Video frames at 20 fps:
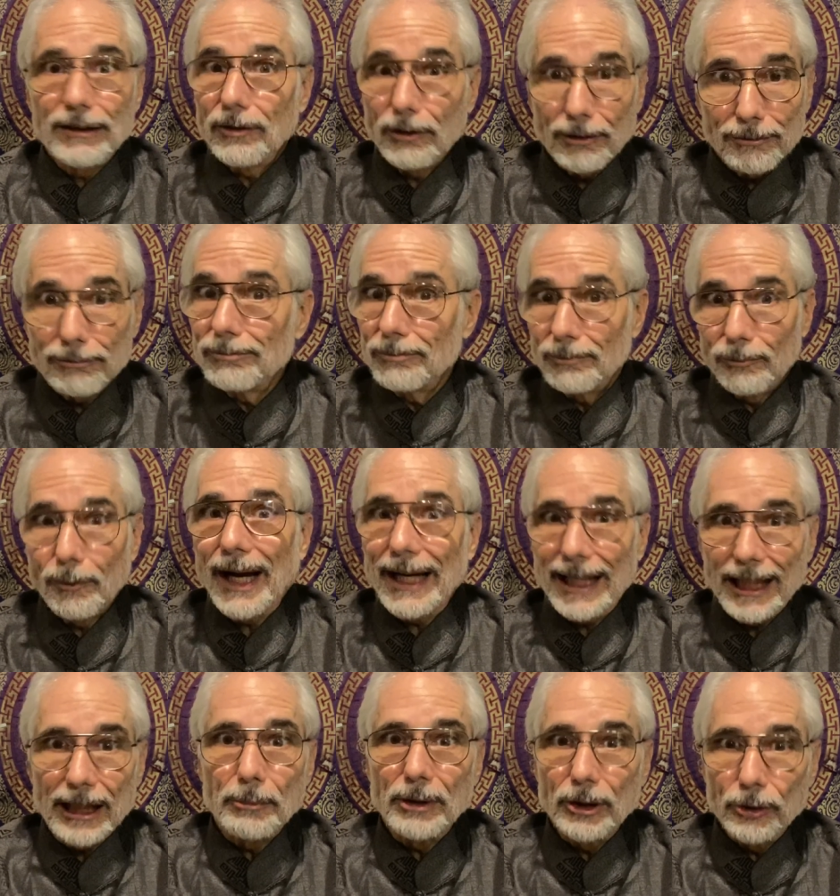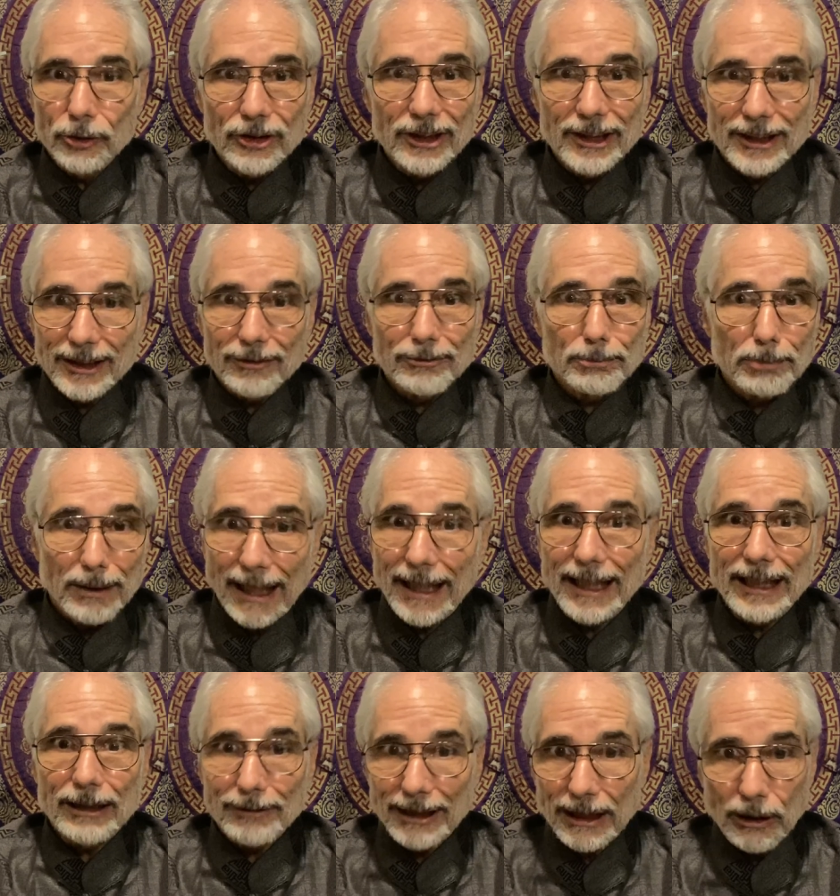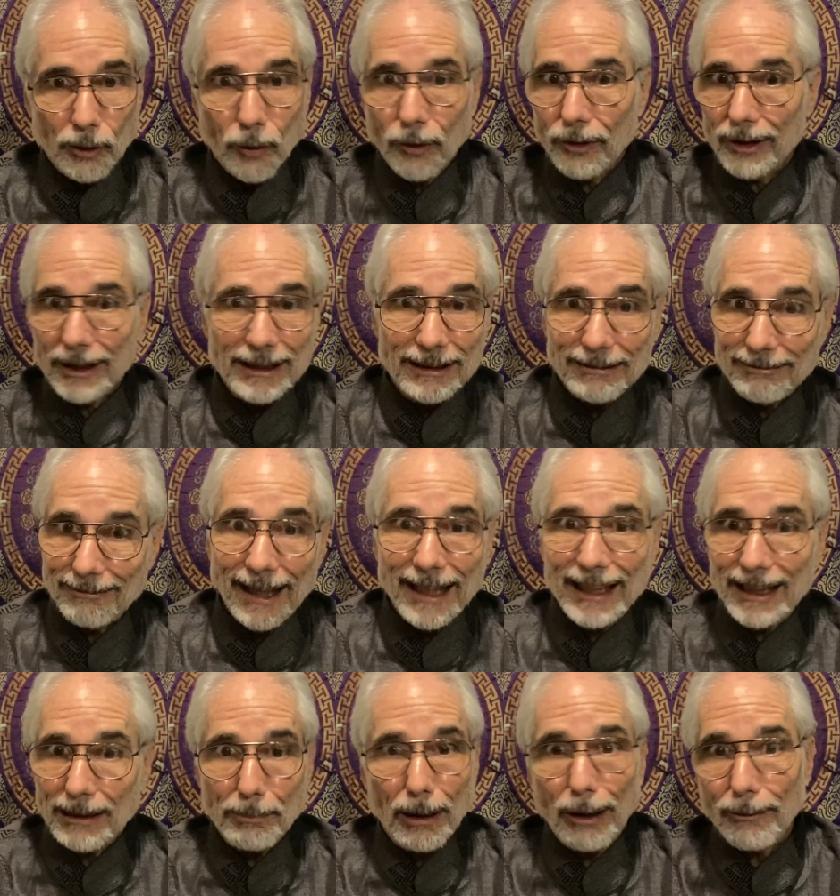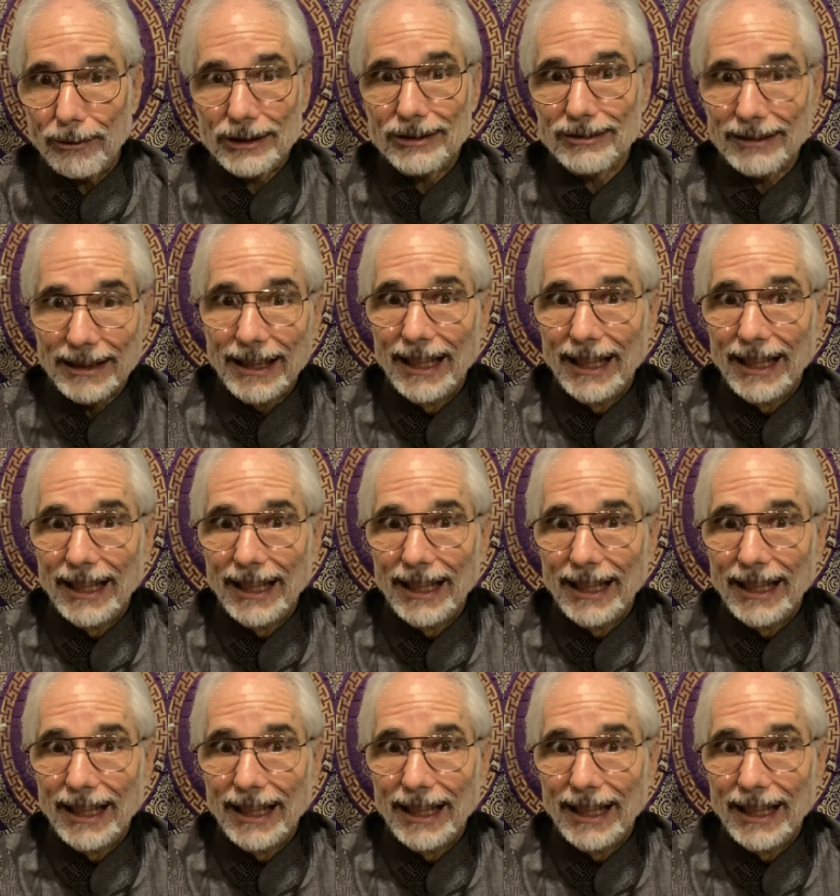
or writing music and playing and recording and writing poetry,